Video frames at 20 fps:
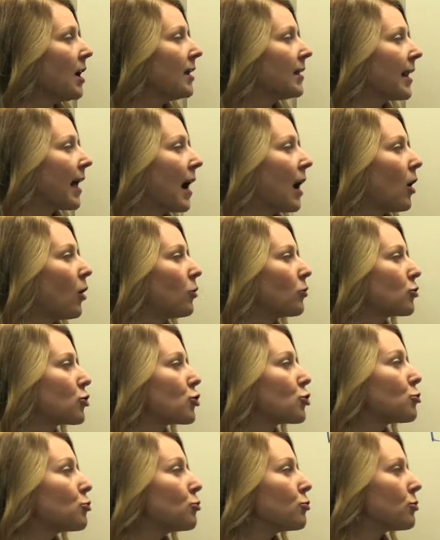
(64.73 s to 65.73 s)
Now,
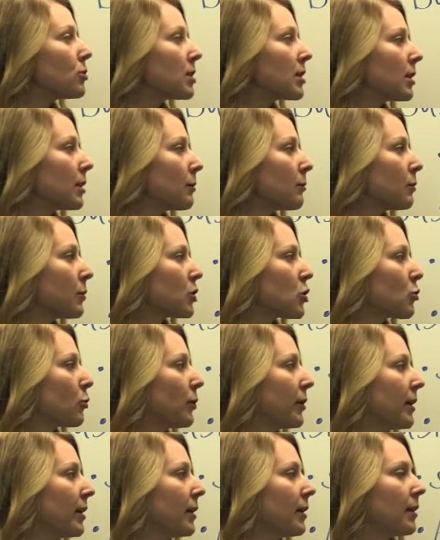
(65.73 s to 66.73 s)
choosing
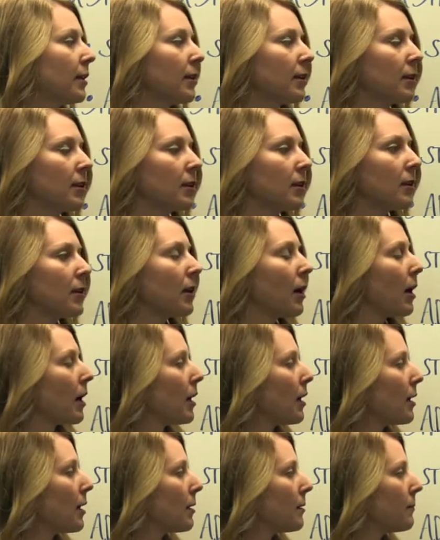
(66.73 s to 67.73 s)
between
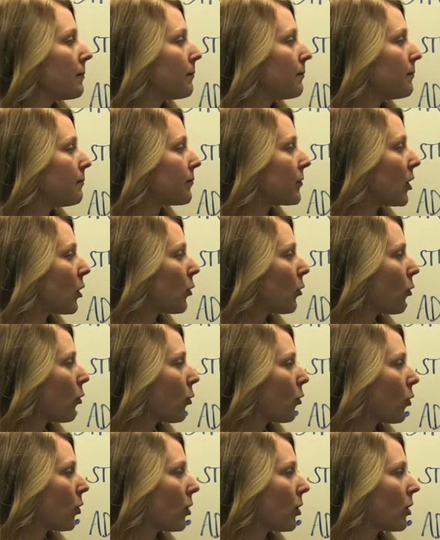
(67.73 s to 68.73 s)
um,
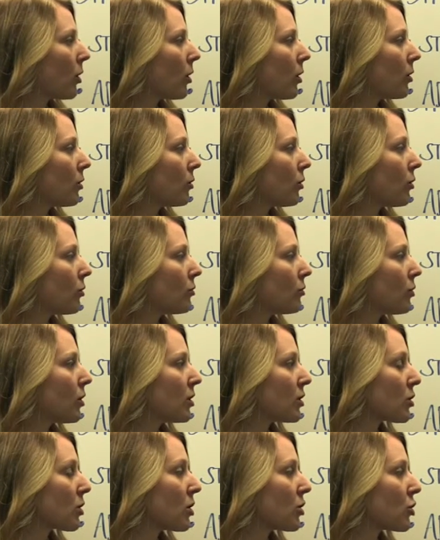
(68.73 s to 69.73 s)
or
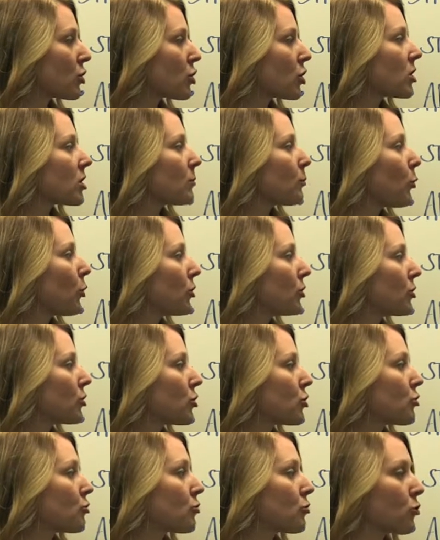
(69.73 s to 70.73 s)
it's, it's just important to
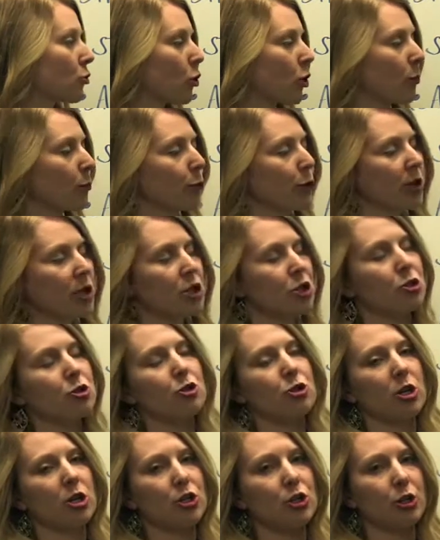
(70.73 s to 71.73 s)
choose the corporation
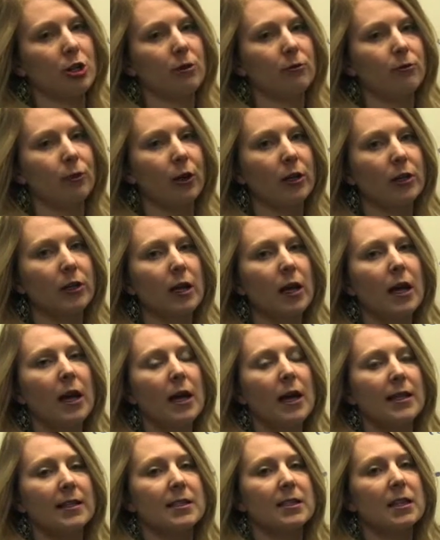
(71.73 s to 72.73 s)
structure up front.
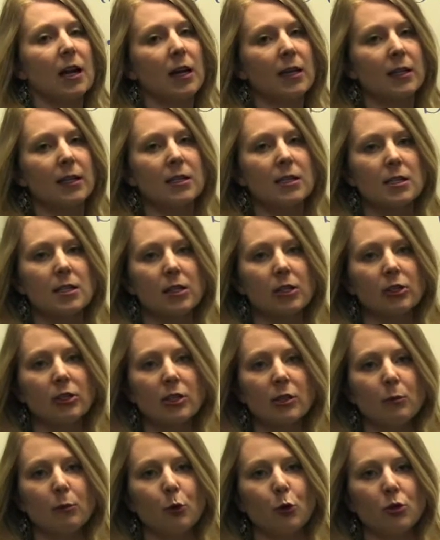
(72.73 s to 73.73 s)
It's not
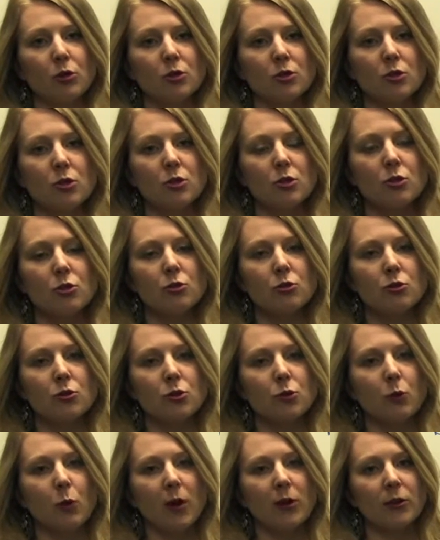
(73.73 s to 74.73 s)
necessarily important to
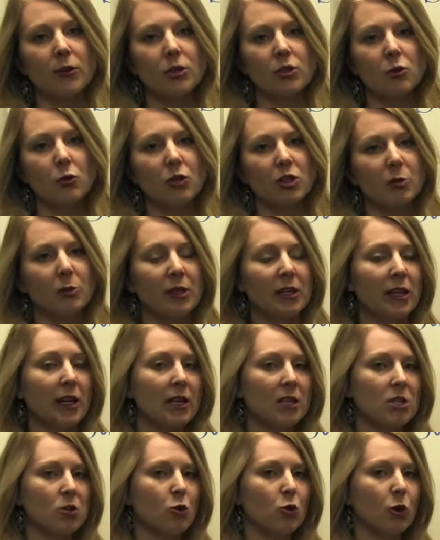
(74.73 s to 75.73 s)
choose whether it's going to be an
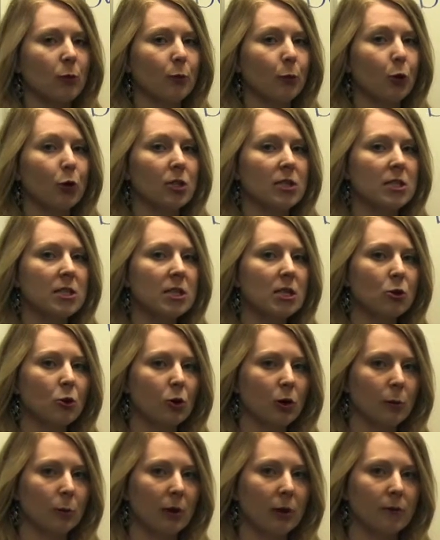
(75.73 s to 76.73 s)
S corp or a C
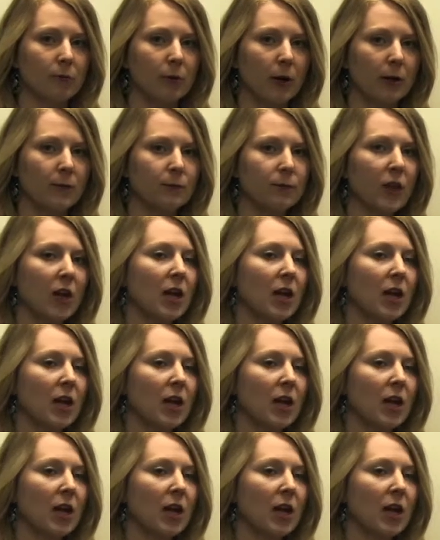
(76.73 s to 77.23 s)
corp up front.